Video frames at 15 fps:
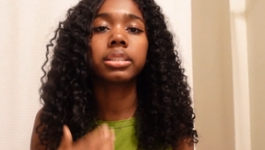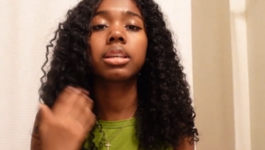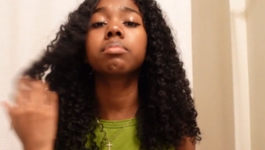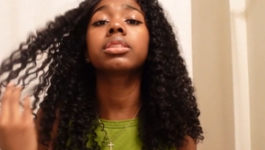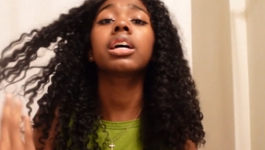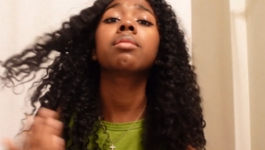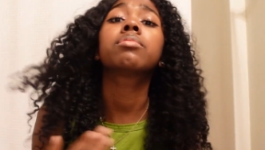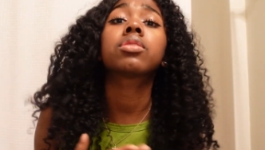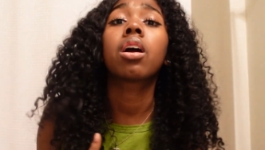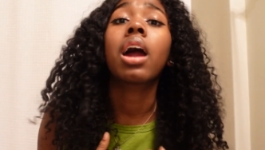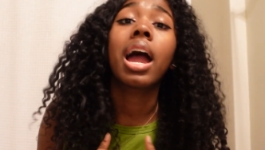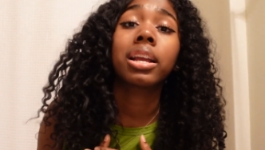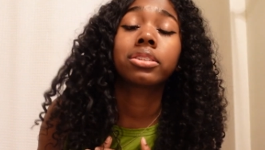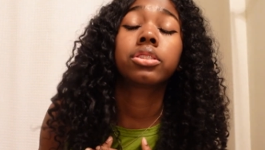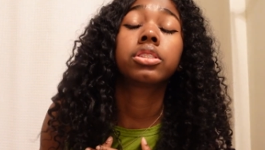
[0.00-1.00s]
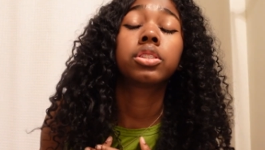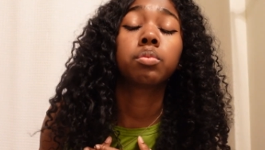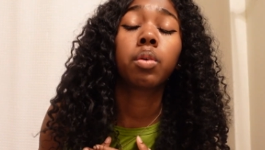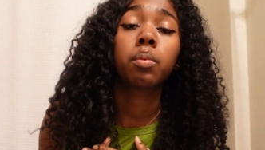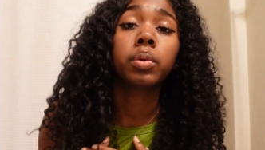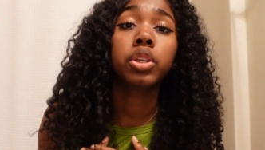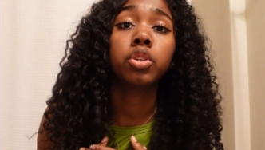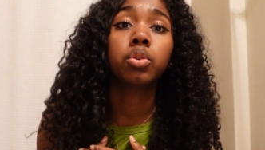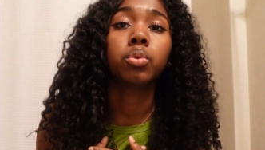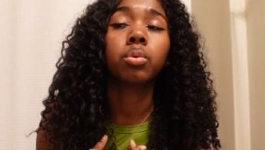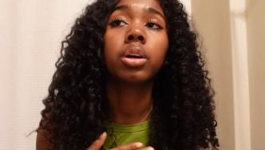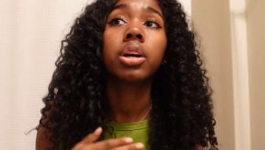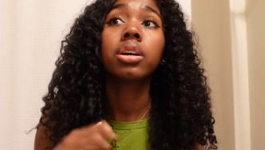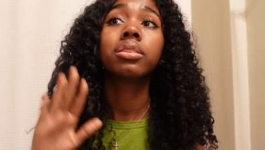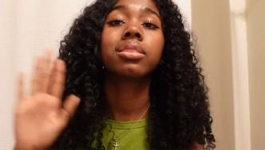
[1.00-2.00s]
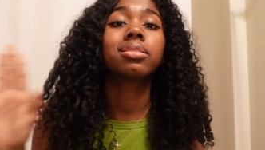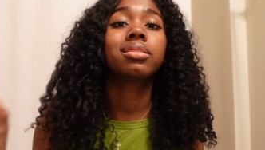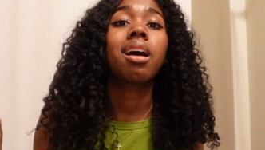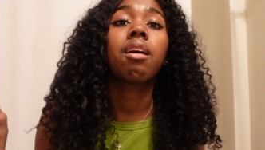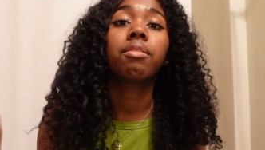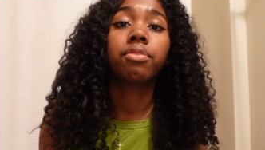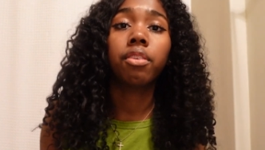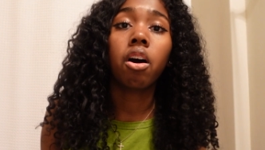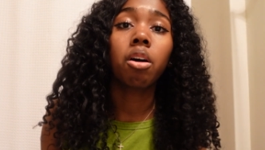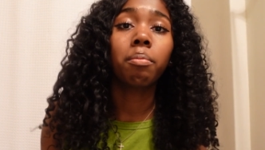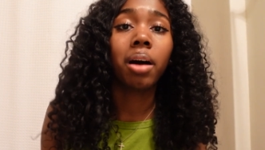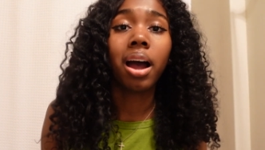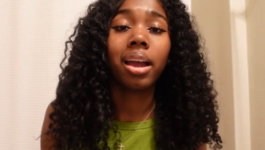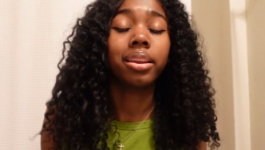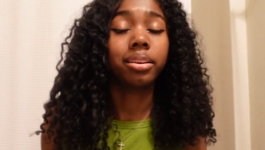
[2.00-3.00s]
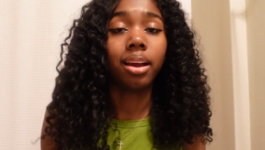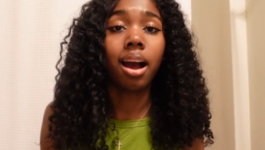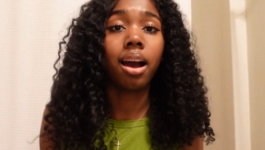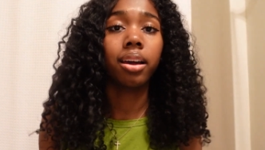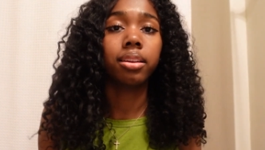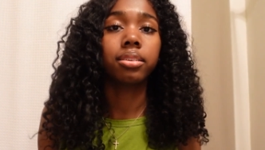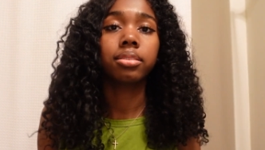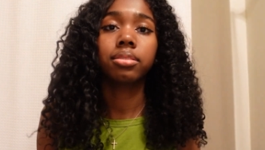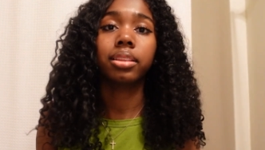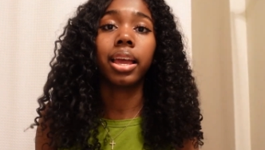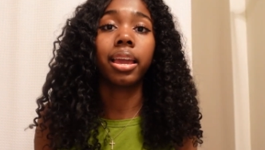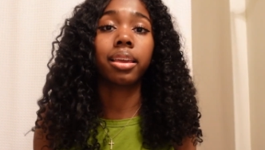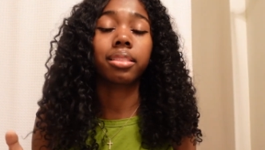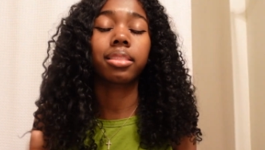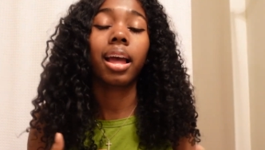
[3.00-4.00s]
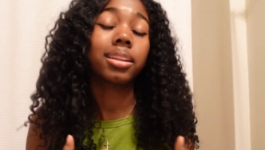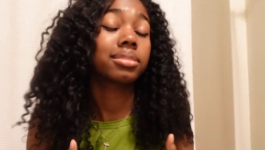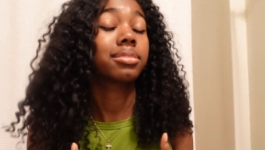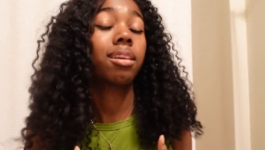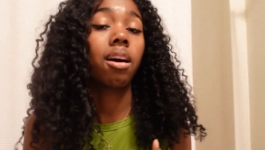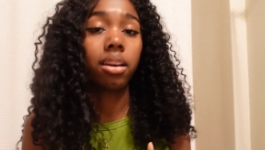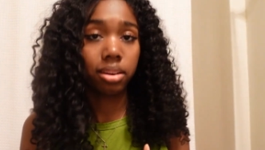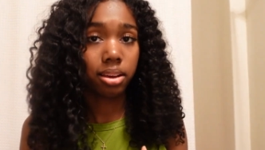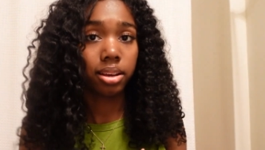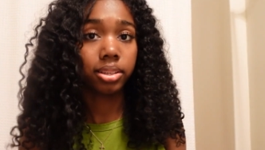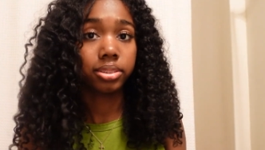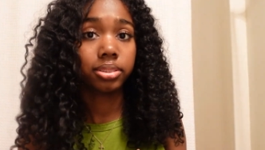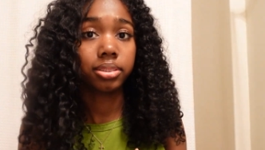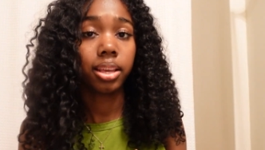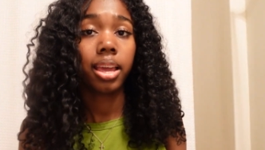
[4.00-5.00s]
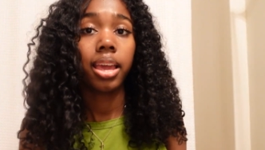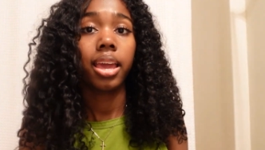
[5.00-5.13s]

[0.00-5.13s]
Sometimes our actions and what we do does not fall behind God. Like that's on us.